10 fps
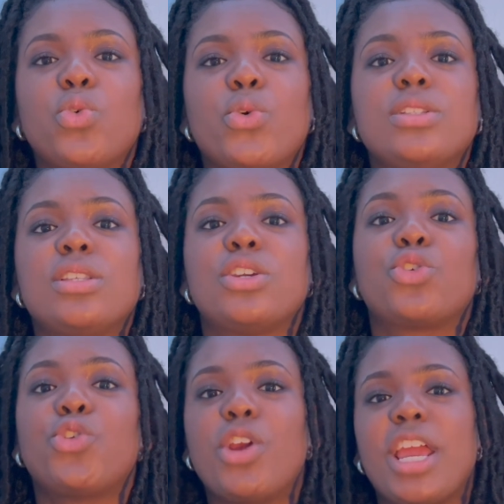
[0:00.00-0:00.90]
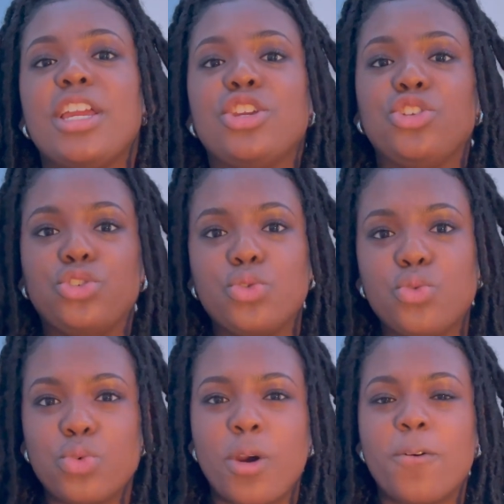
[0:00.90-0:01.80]
going to create
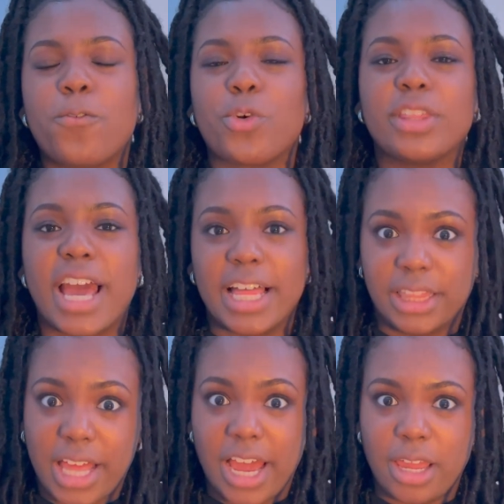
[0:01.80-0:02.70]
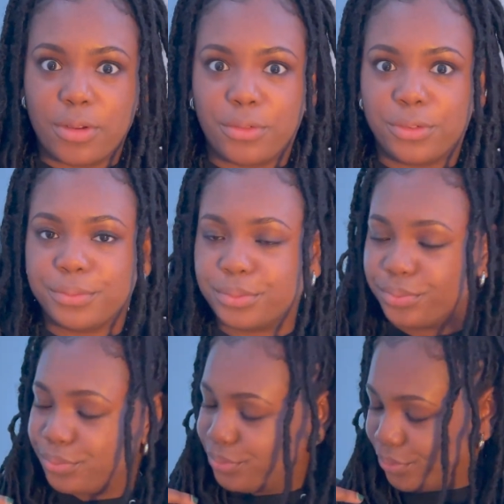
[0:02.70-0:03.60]
you for that life.
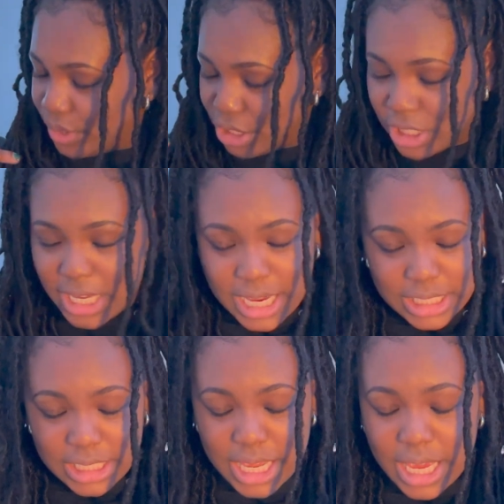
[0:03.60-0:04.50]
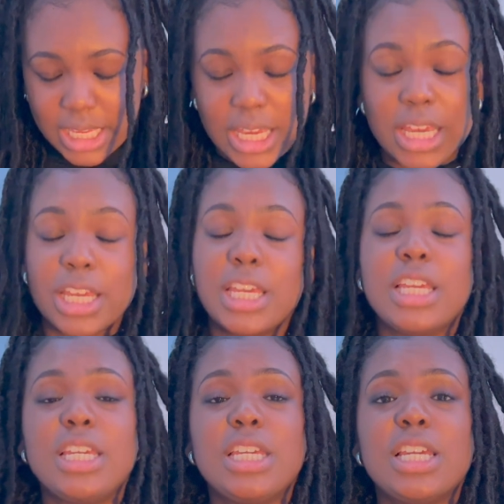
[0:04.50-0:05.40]
Did you catch that?
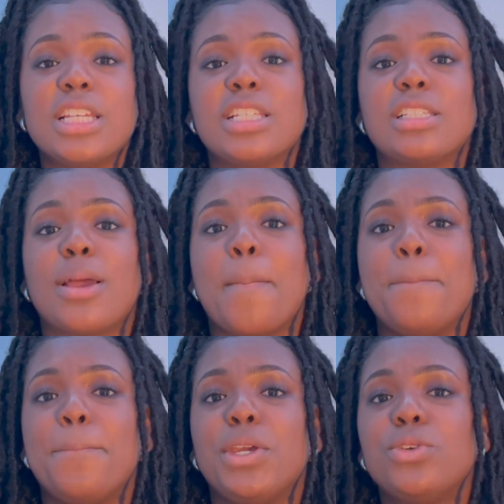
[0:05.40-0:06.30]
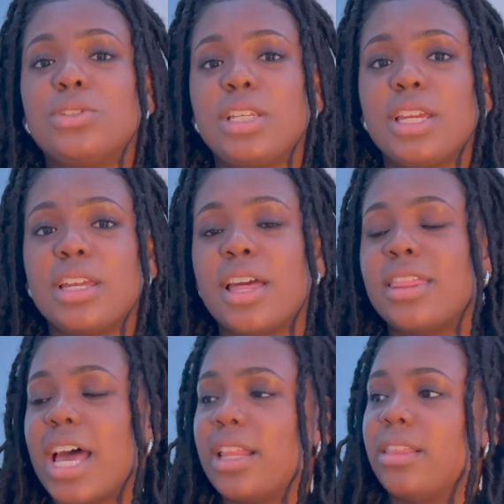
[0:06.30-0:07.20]
He is building
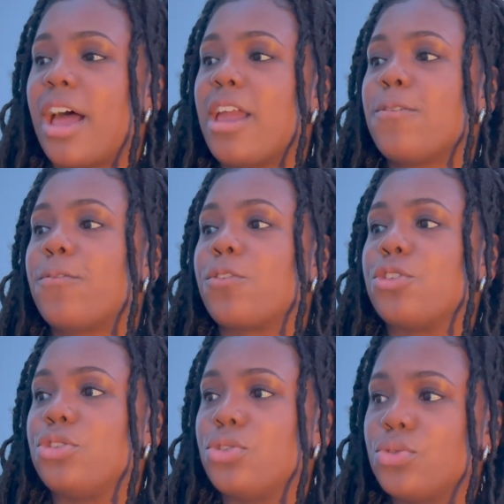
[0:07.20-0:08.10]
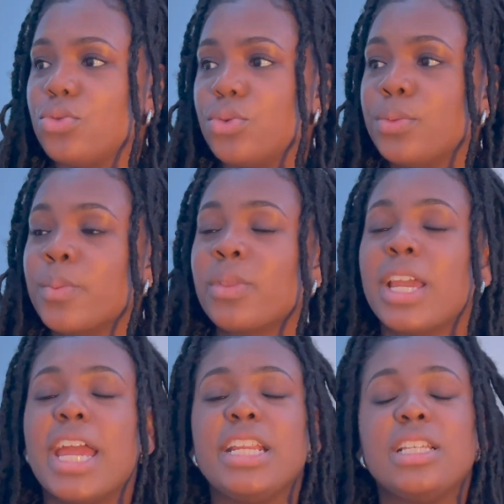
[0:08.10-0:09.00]
that life for you,
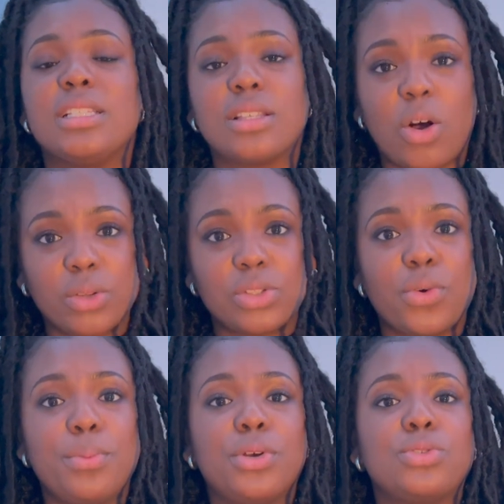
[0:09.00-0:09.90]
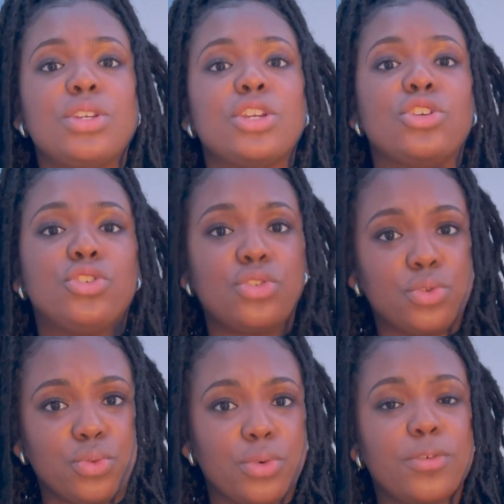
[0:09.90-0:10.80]
and He's also building
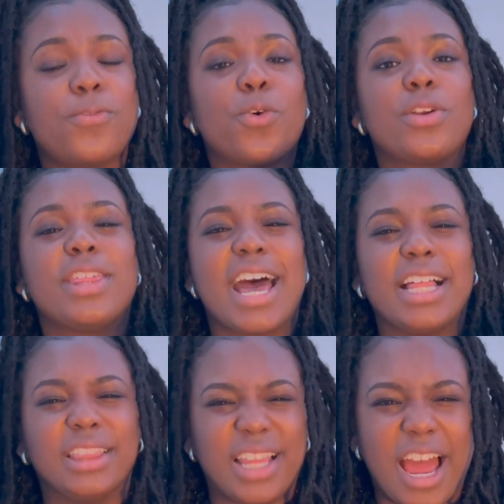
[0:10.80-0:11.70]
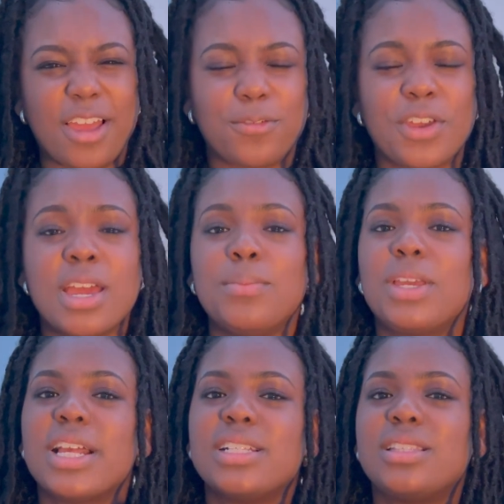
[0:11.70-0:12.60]
you for that life,
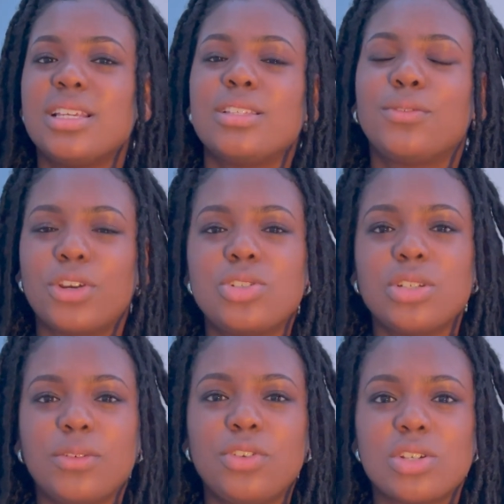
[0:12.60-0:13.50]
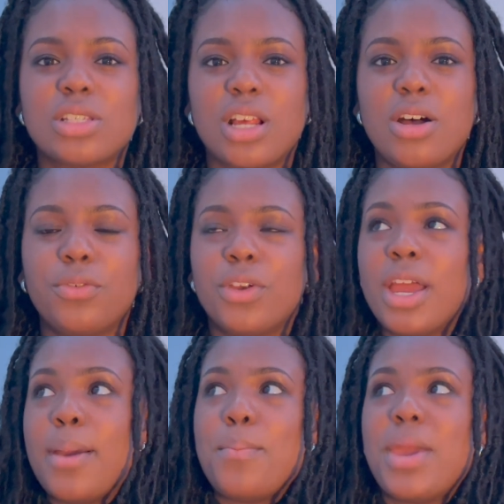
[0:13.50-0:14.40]
because this version of yourself
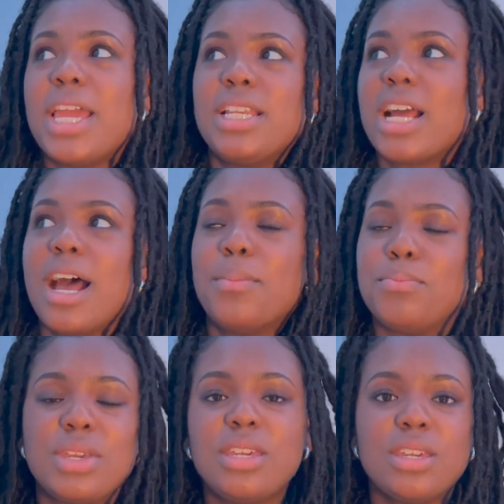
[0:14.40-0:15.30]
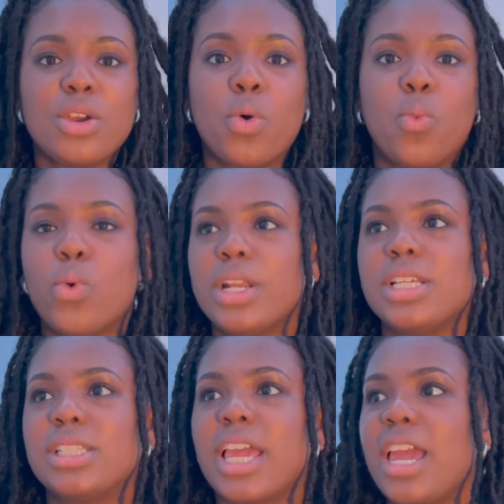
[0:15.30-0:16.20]
may not be what
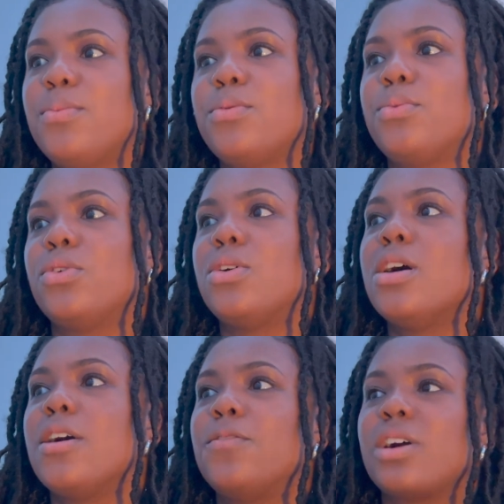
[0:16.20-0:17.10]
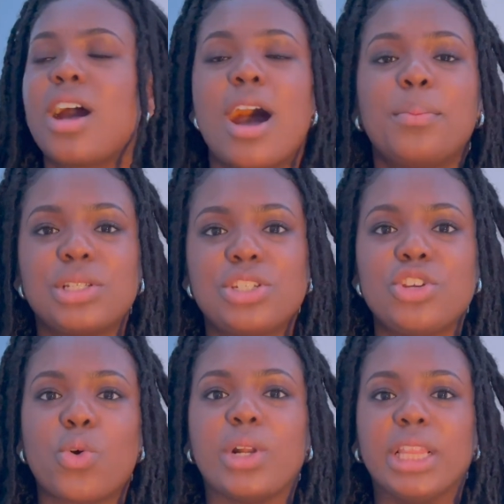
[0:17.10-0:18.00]
is capable of accomplishing
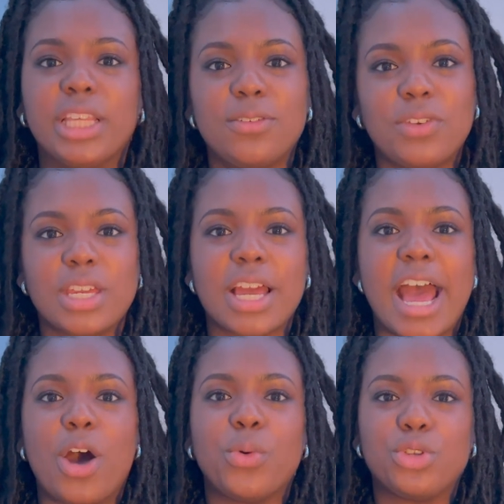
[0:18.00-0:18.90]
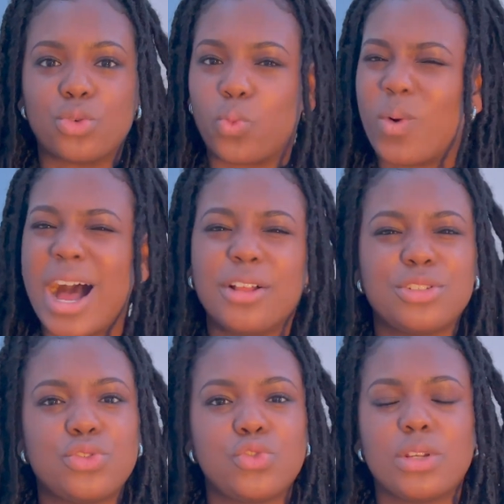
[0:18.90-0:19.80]
or living out your
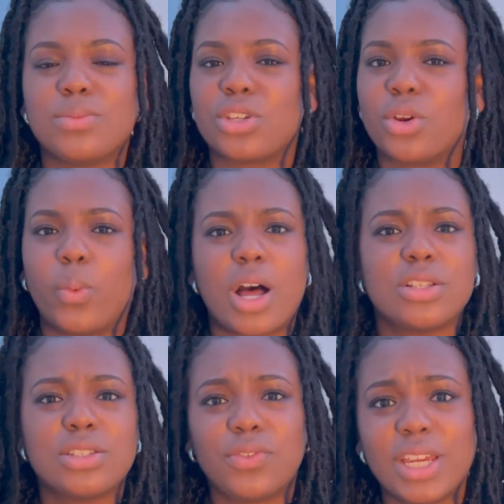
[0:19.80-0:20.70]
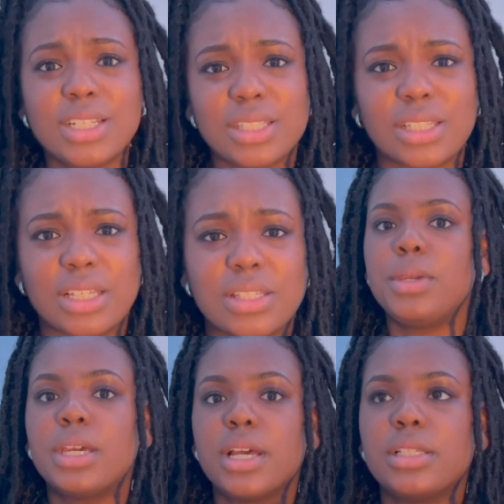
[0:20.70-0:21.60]
wildest dreams and your wildest fantasies.
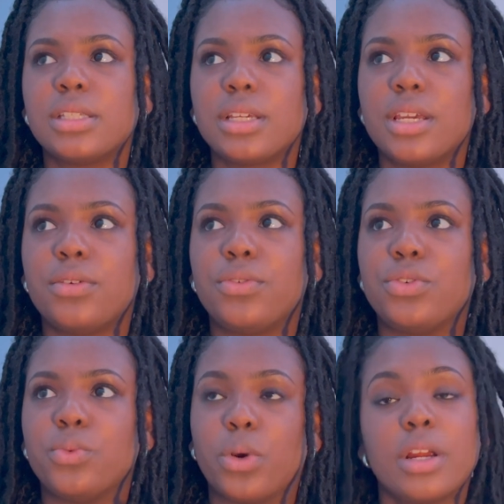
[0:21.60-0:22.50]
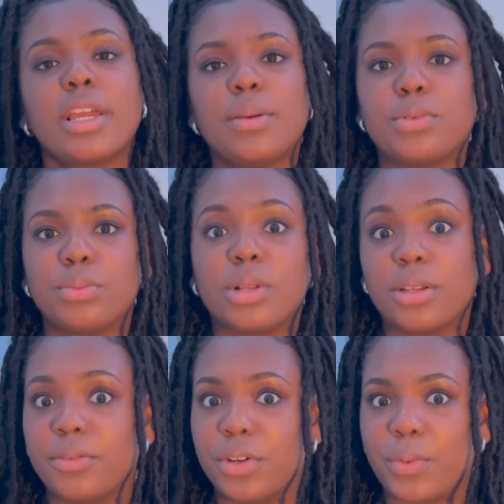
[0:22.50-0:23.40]
Because if you were capable
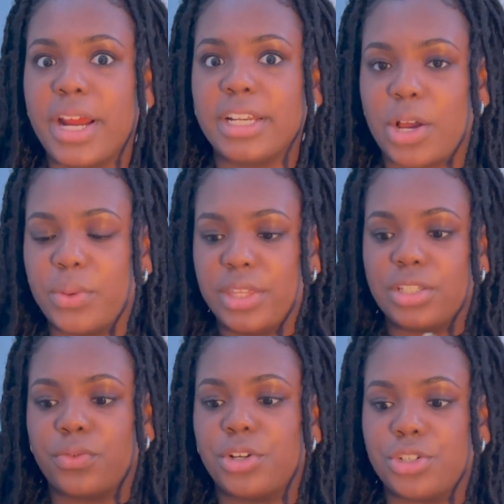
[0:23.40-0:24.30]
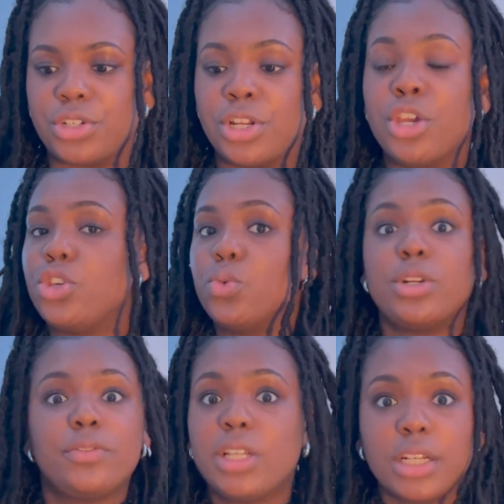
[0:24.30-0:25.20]
of it right now in this version, you would
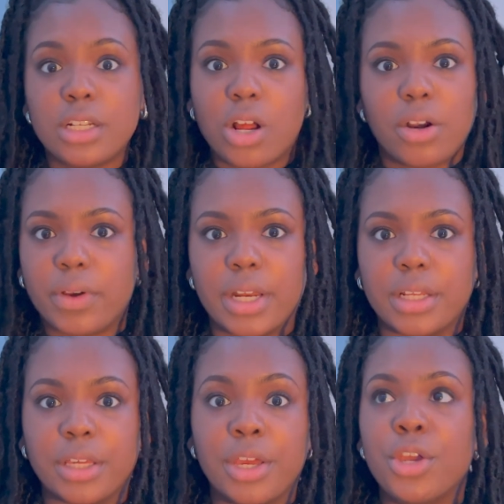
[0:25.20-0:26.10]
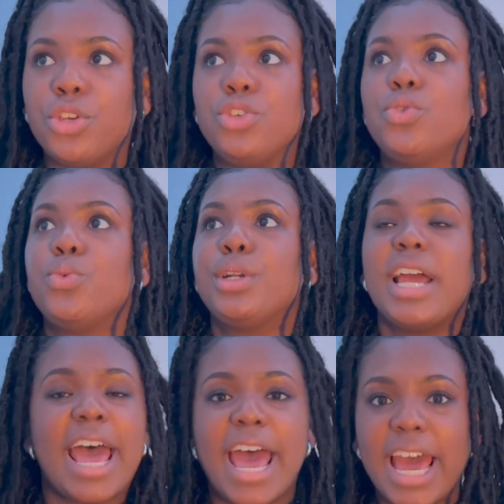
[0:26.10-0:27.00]
have done it already. You would
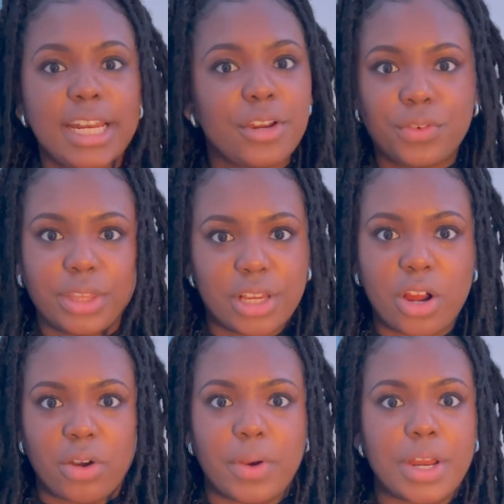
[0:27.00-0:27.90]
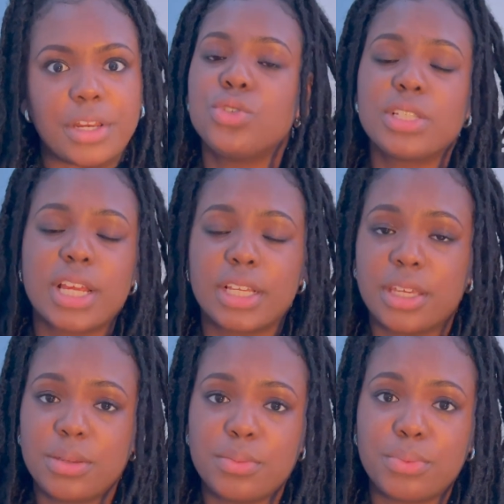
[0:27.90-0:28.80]
have had everything already. You just got to
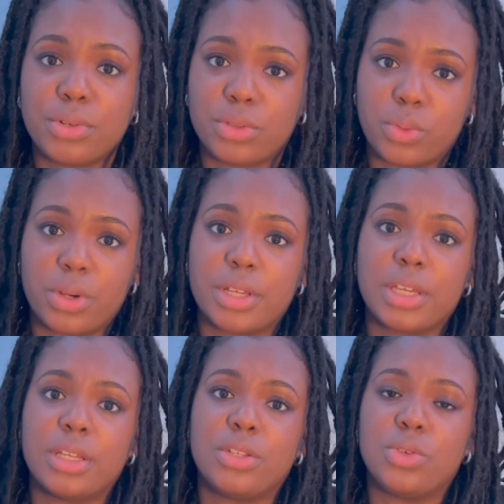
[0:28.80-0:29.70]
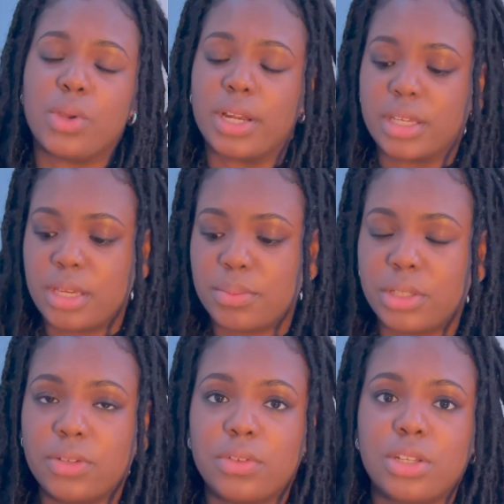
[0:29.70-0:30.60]
keep putting the work in. You got to keep
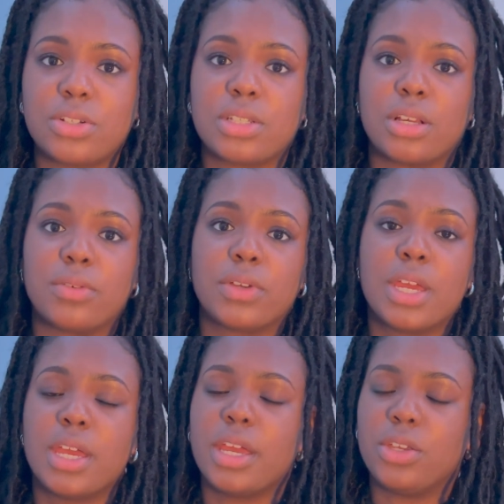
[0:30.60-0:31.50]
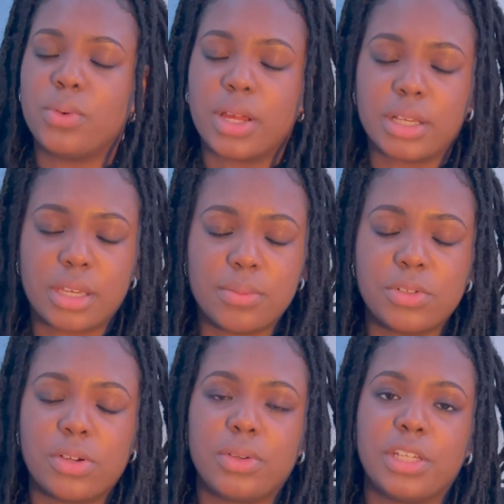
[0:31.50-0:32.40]
believing in yourself, and you got to keep
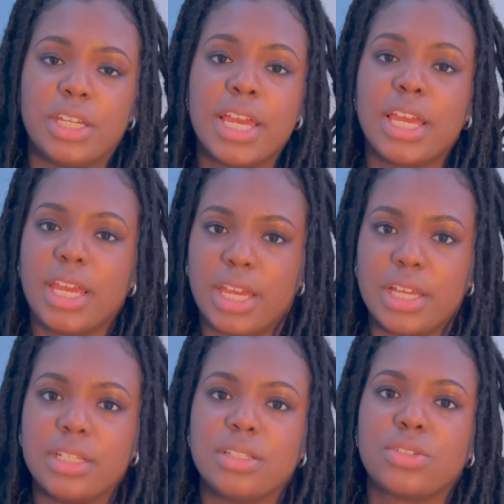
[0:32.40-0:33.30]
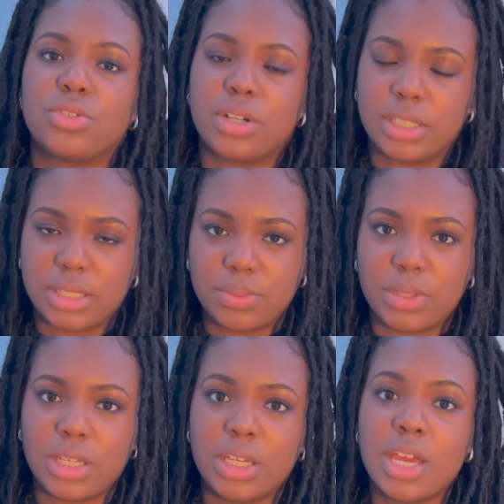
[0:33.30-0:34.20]
going and trust
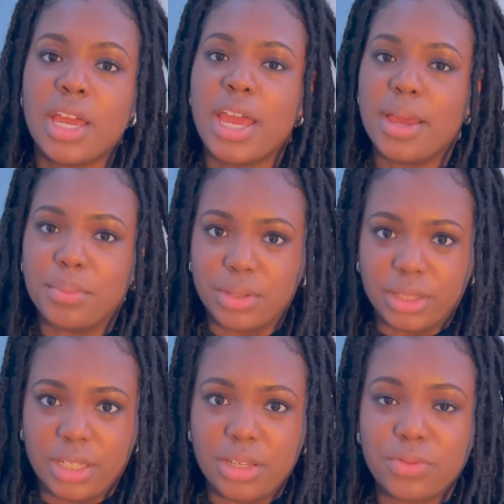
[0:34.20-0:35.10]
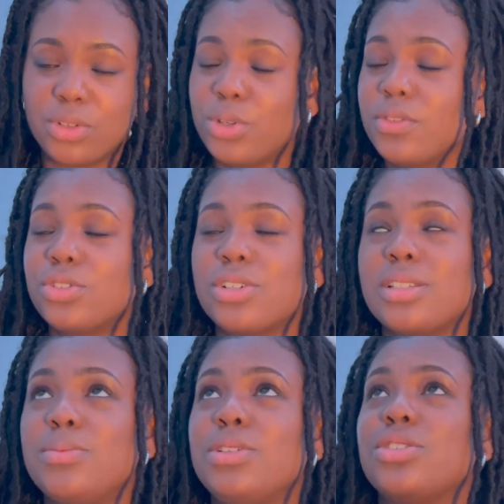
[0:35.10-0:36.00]
me and believe. Don't even
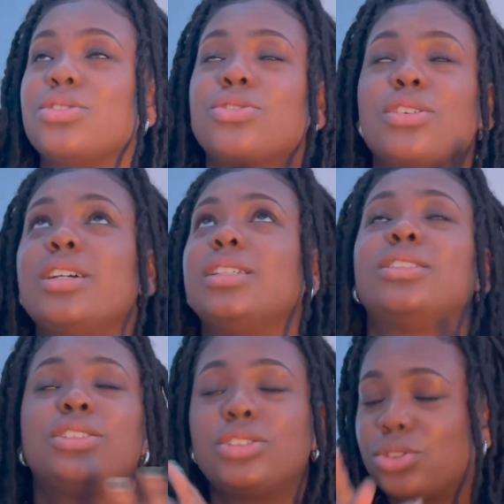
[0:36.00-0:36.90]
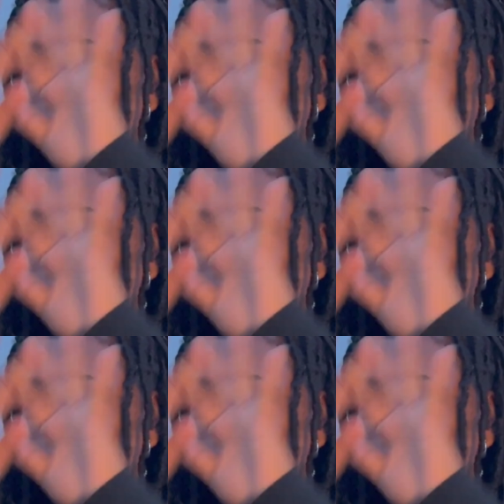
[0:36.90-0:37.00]
trust me, just trust. Just